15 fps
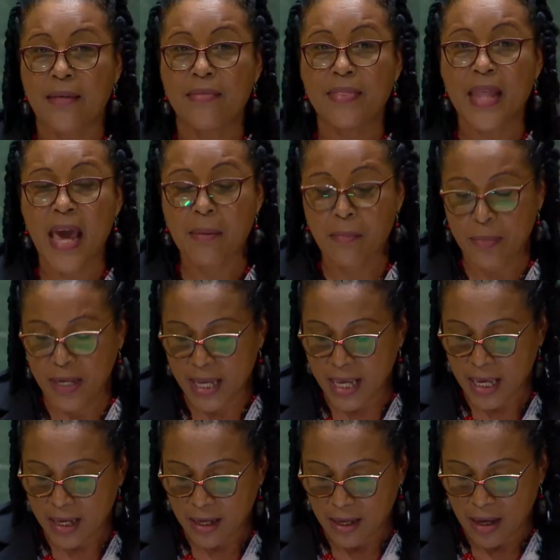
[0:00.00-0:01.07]

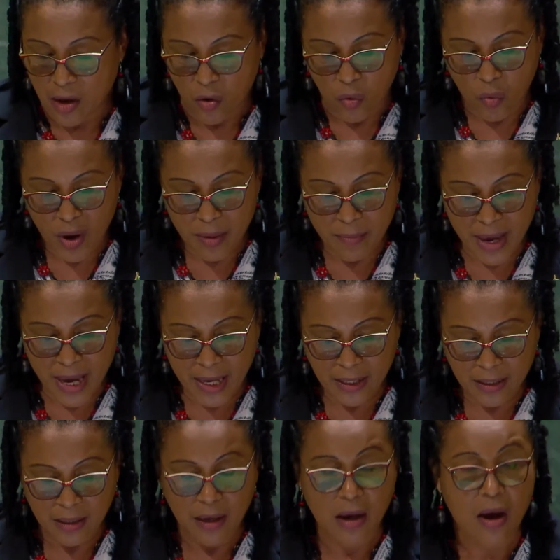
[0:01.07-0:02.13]
namely
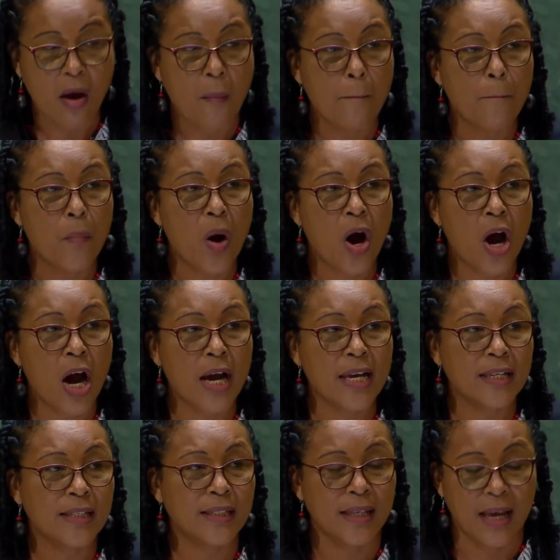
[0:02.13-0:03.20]
women,
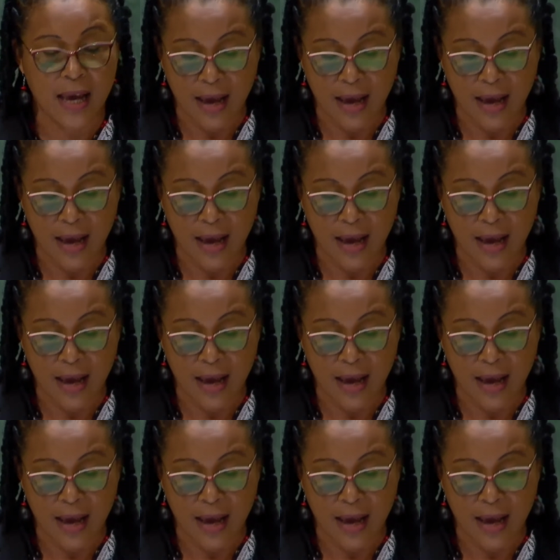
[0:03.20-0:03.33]
boys,